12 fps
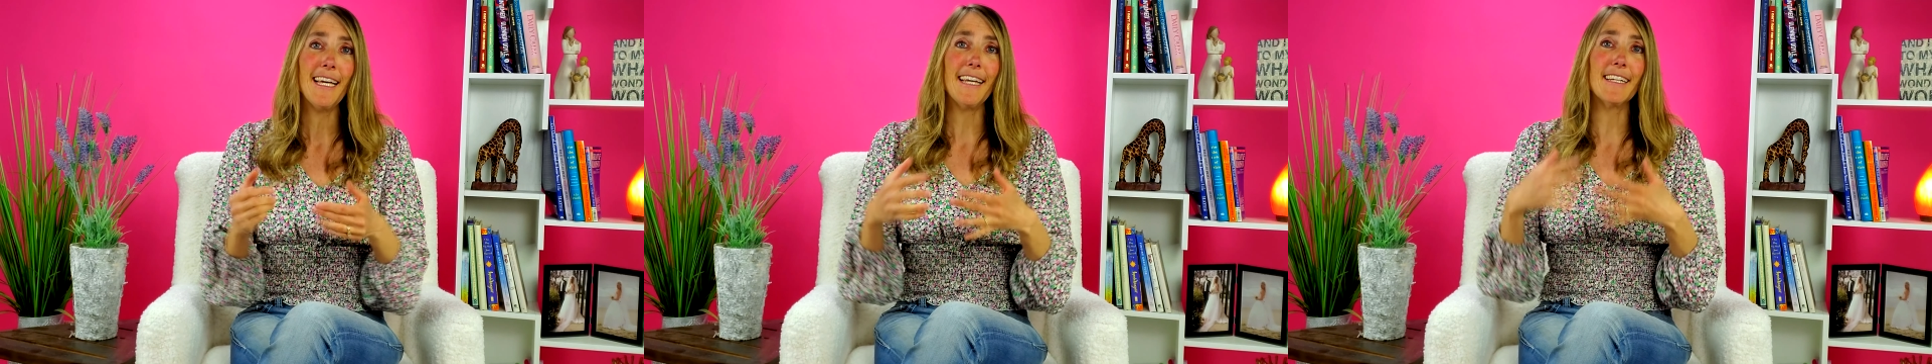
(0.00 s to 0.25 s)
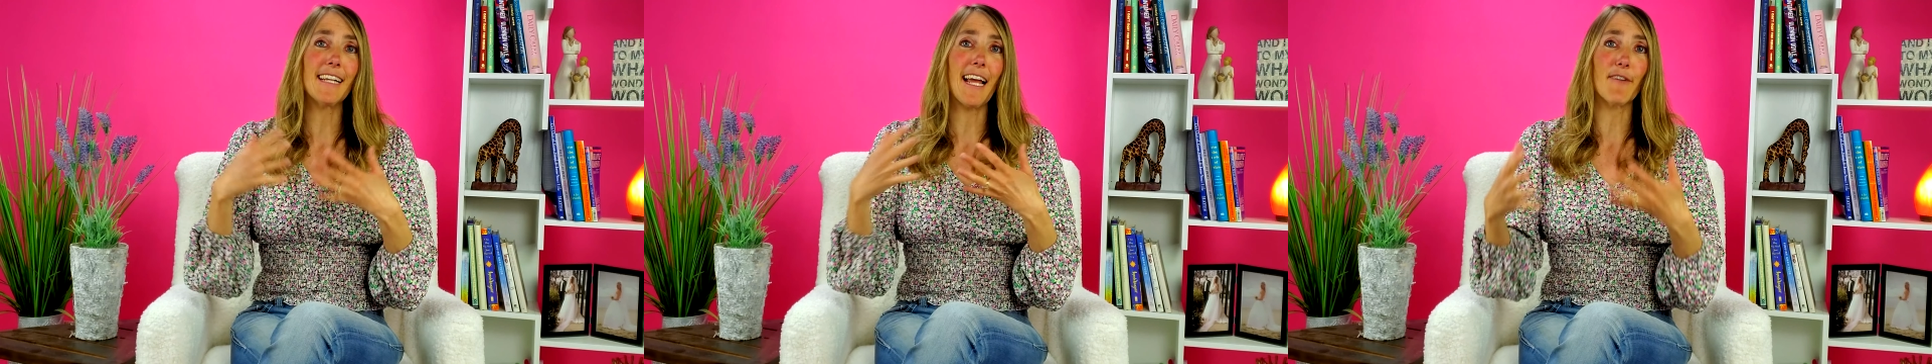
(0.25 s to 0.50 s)

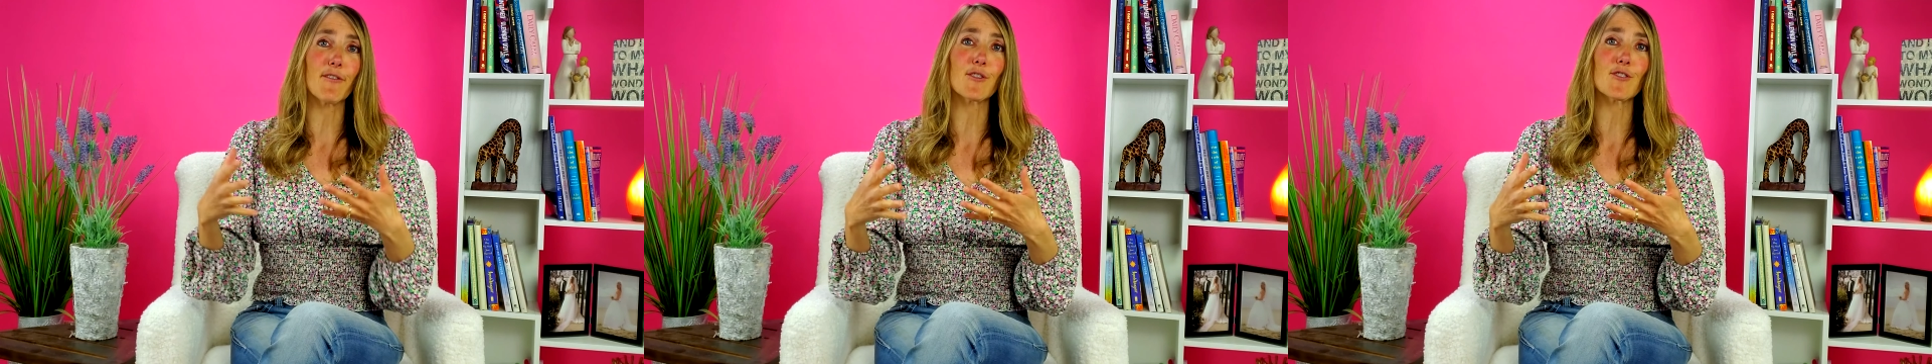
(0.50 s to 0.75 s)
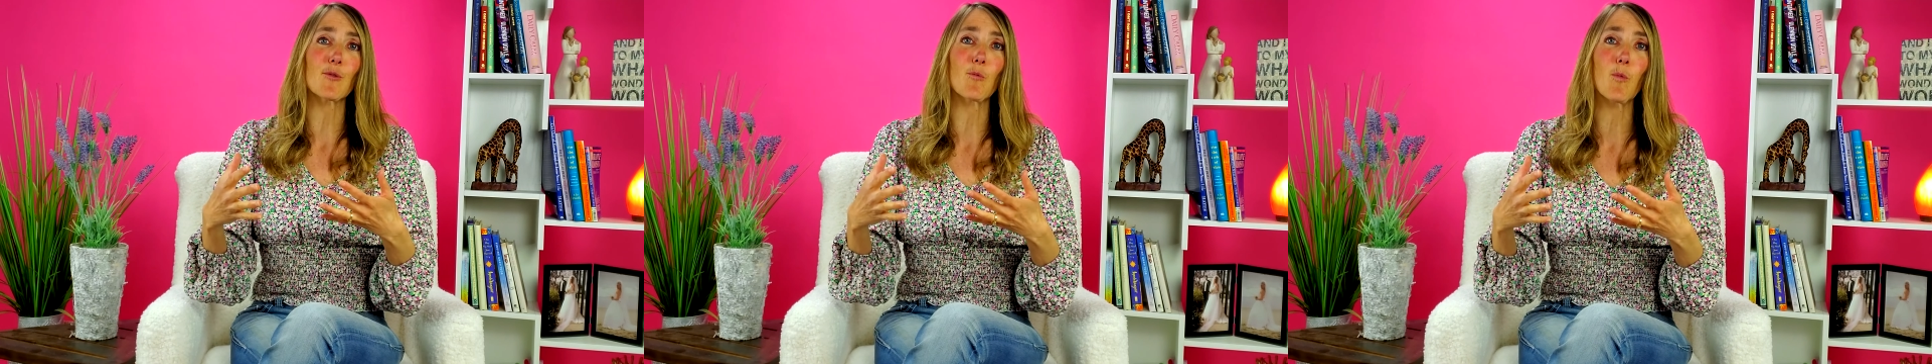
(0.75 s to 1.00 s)
in an
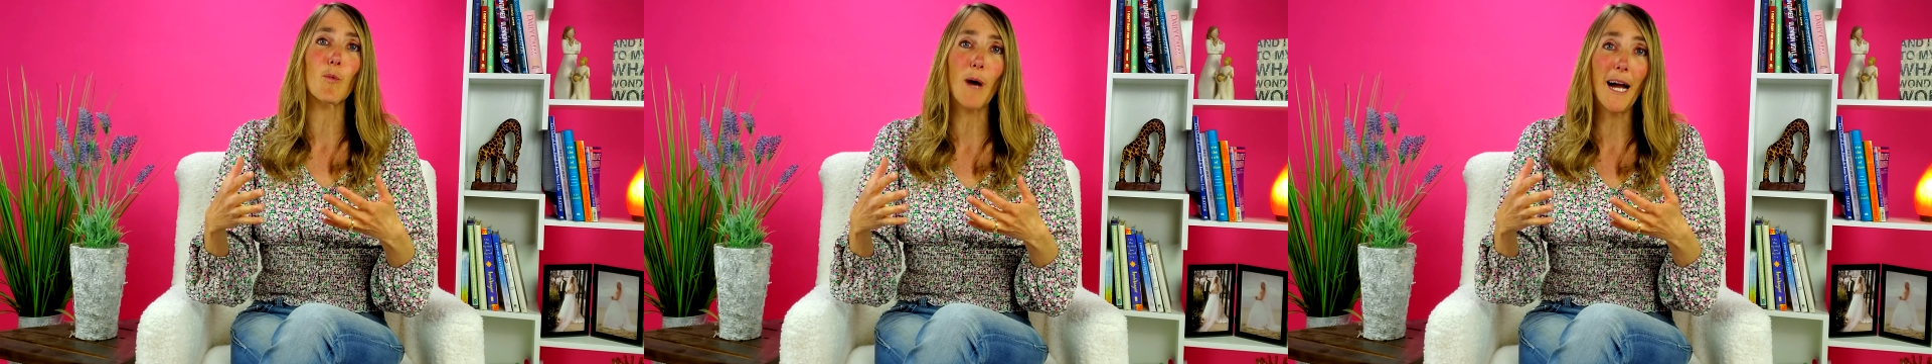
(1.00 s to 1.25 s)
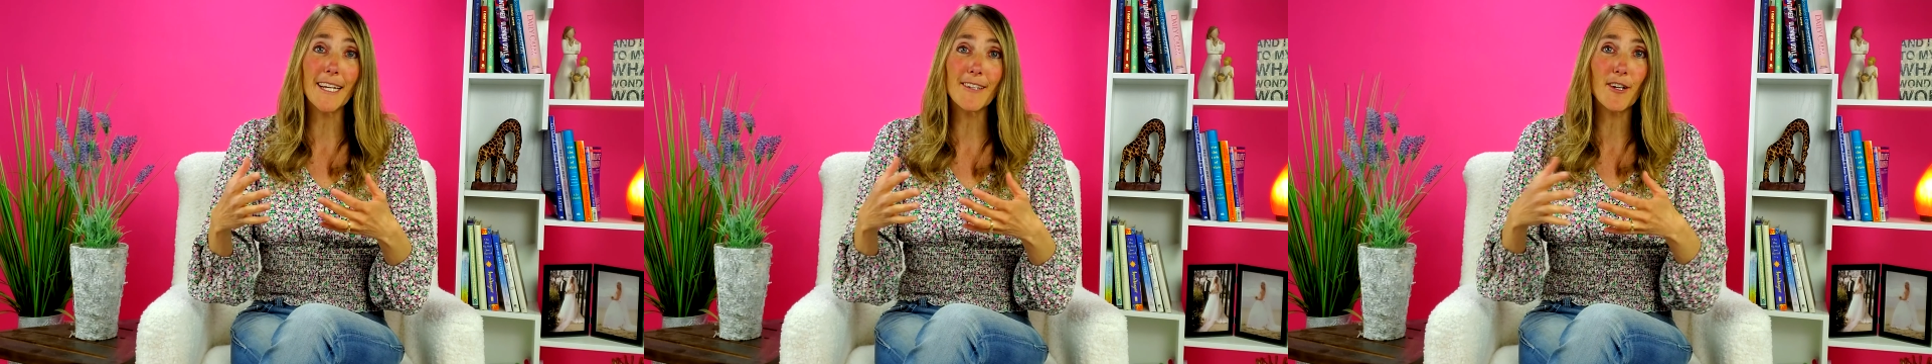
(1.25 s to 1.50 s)
effort to
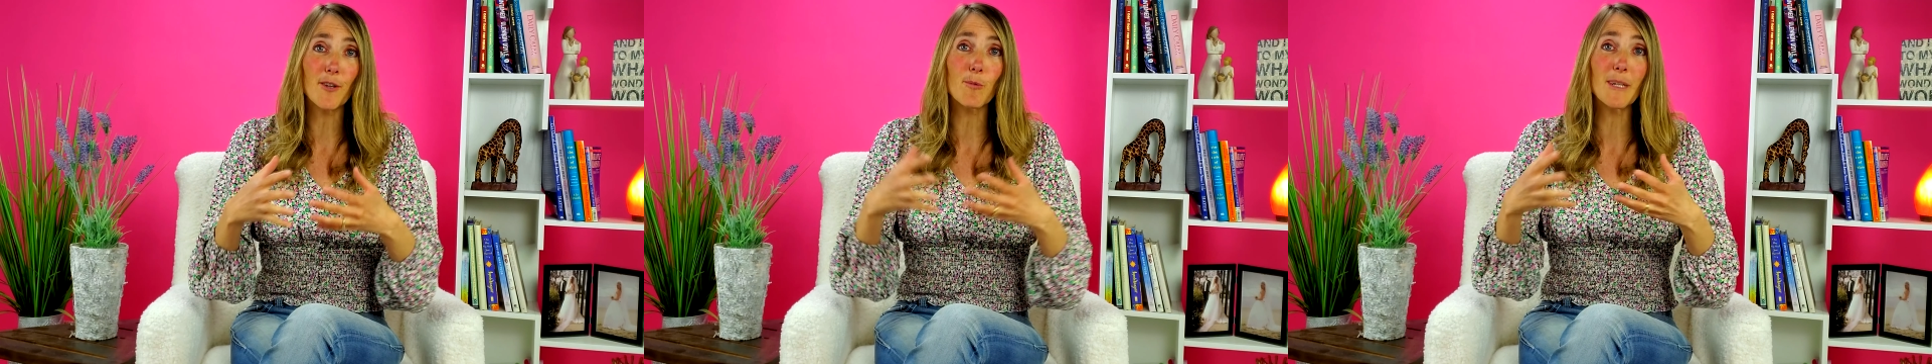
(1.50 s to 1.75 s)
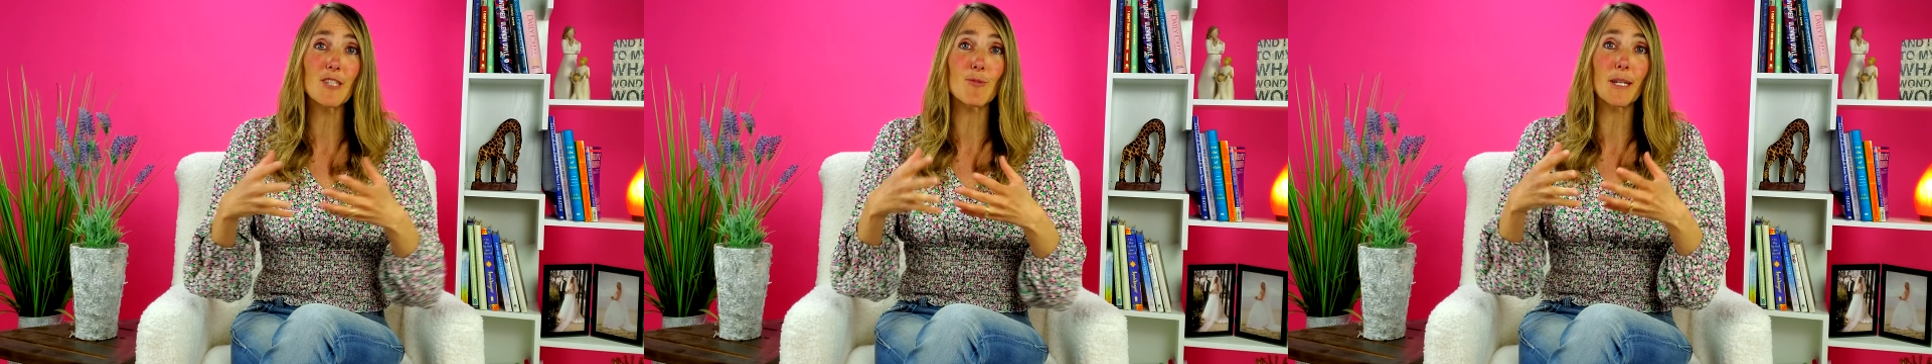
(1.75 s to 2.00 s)
widen our
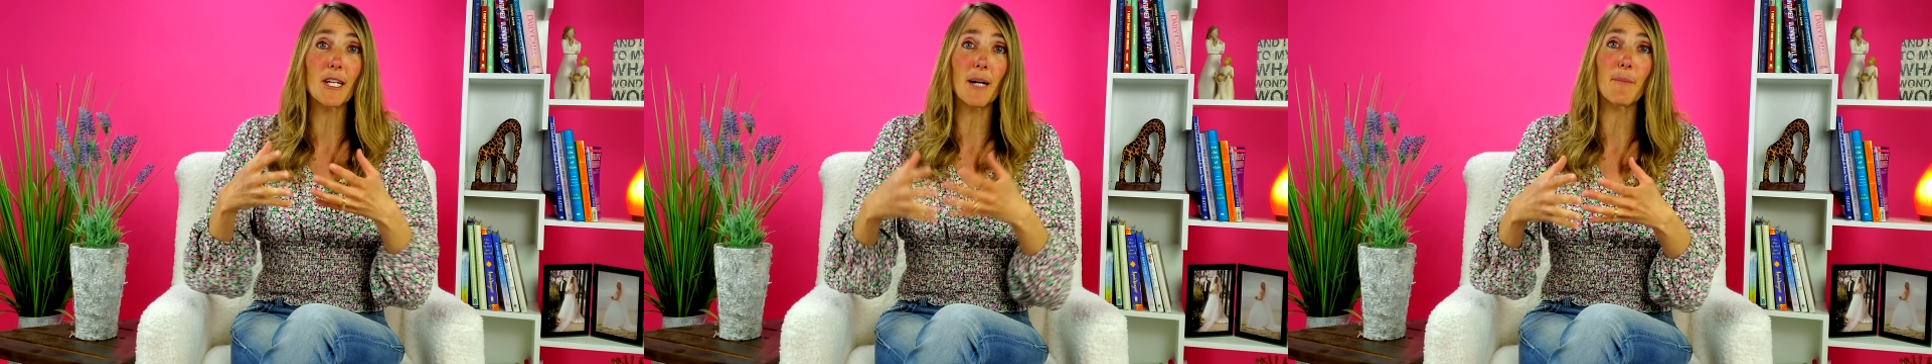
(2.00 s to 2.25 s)
reach when it